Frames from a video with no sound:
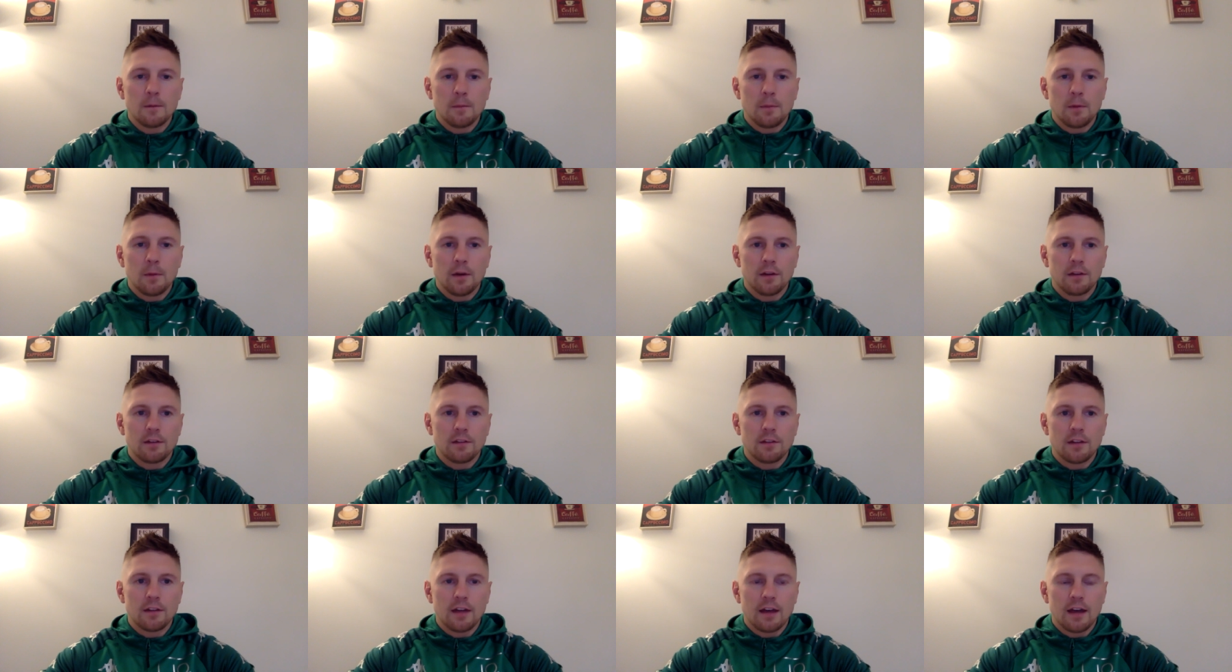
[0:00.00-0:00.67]

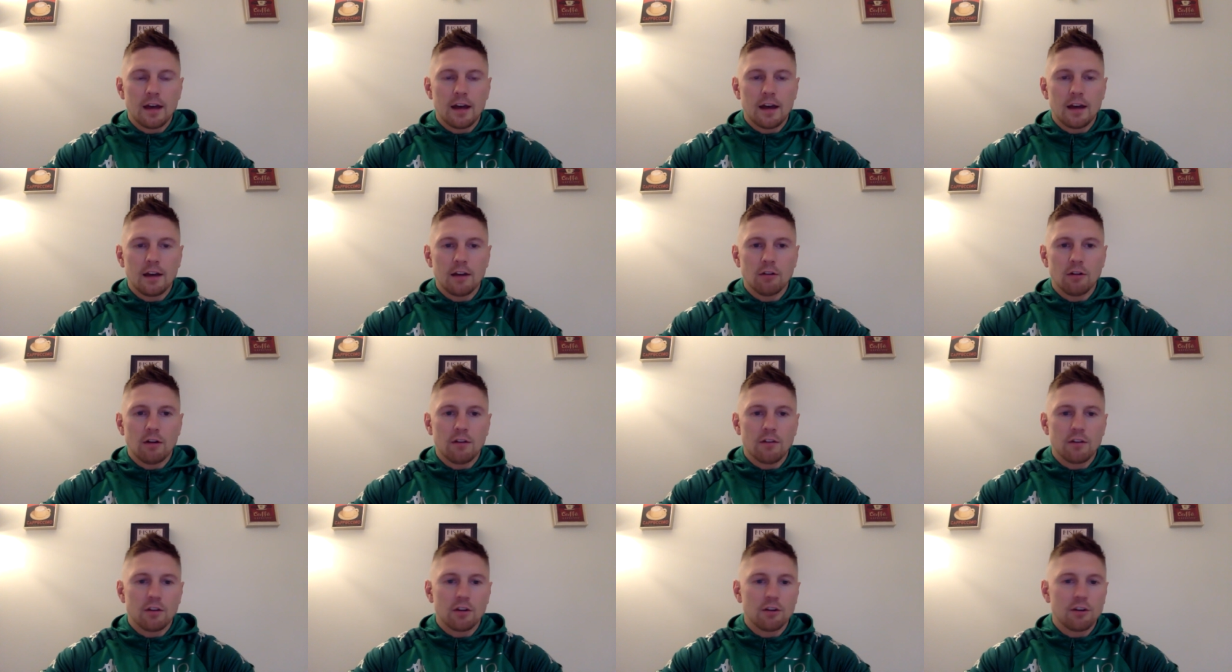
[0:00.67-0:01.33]
But uh, you know I
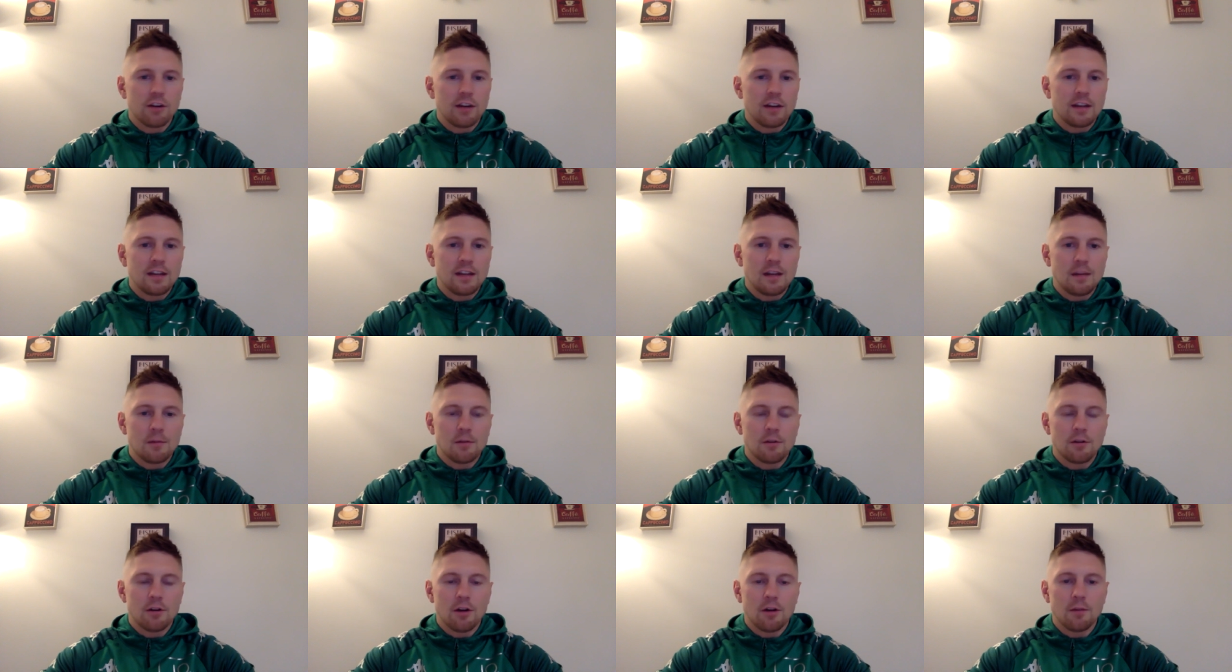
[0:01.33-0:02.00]
have a great team
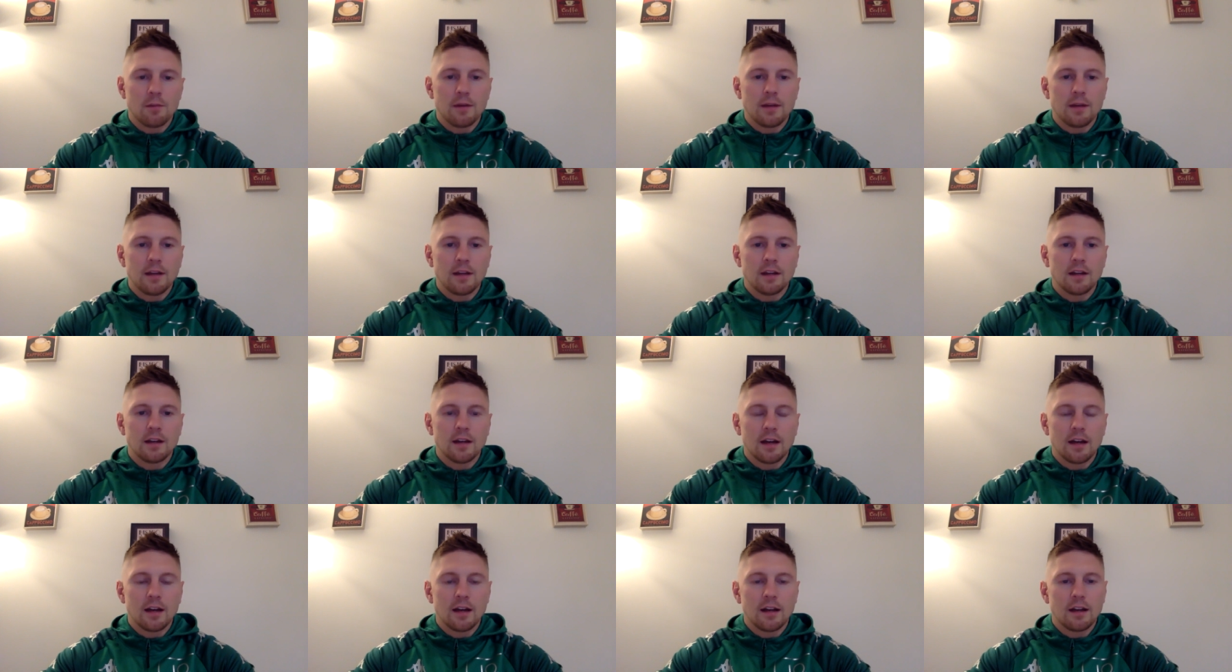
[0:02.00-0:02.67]
around me
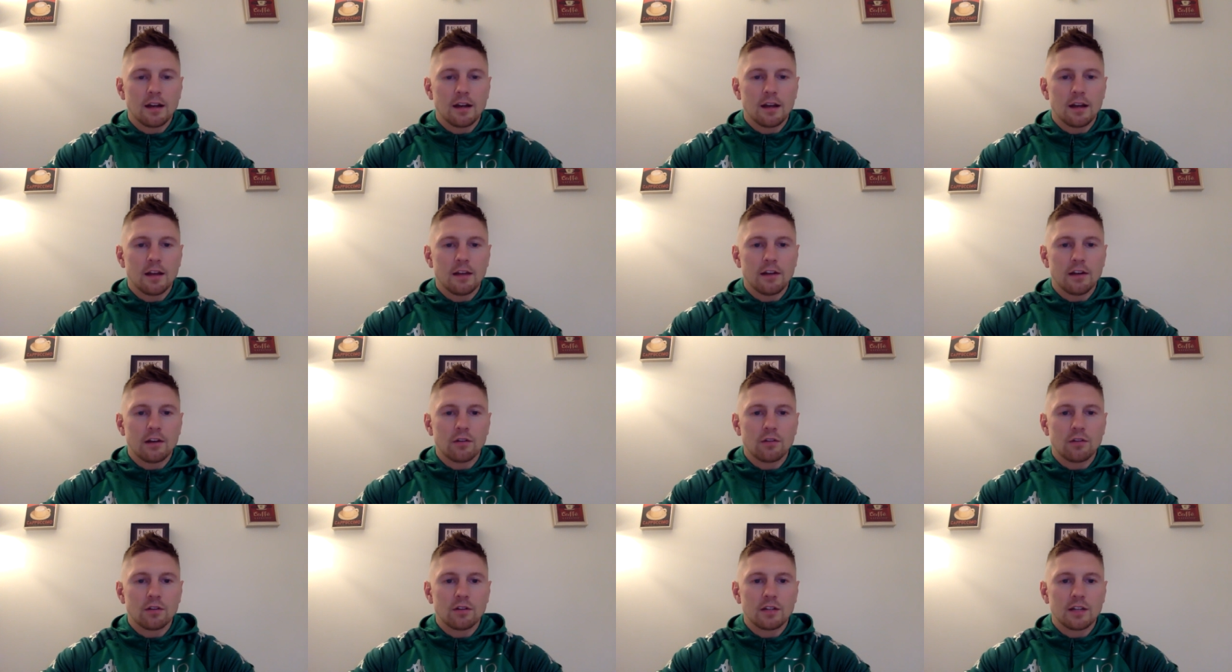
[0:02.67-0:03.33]
and uh,
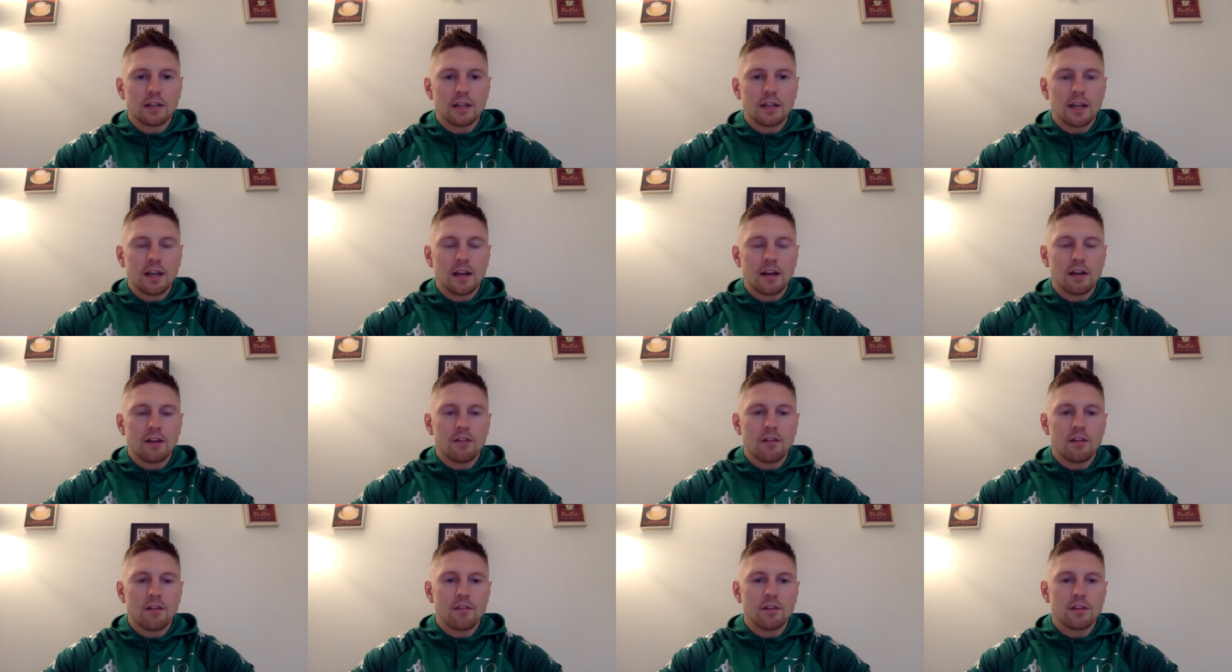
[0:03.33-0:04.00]
they're going to take care
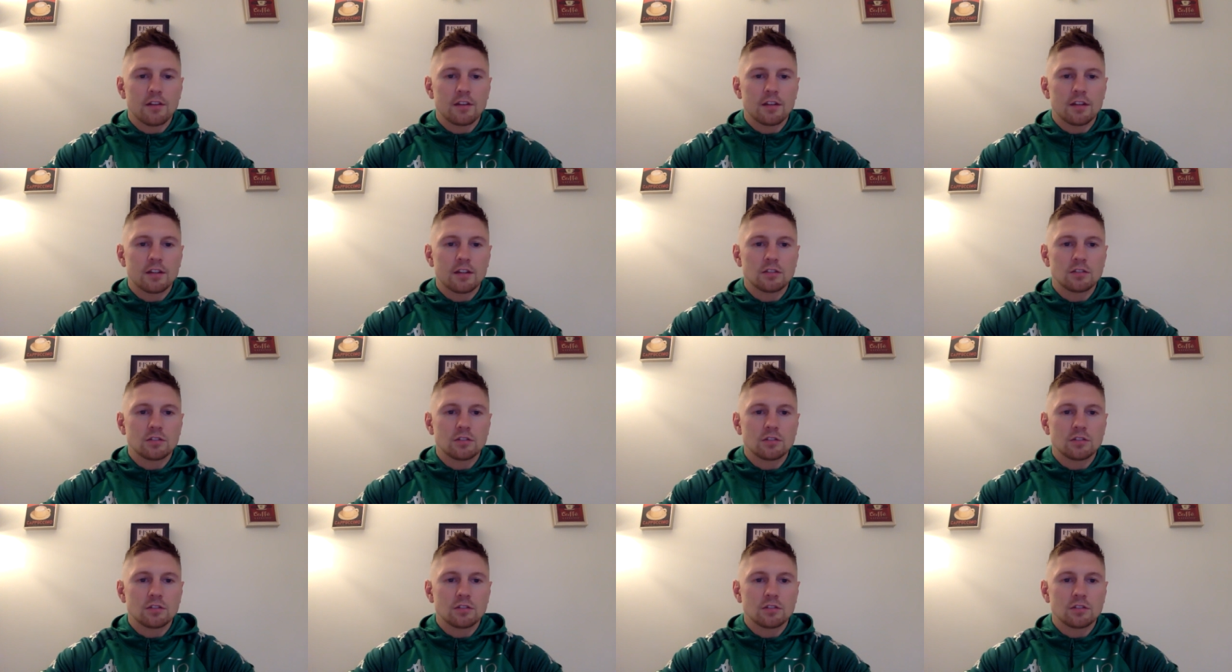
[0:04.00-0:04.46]
of everything.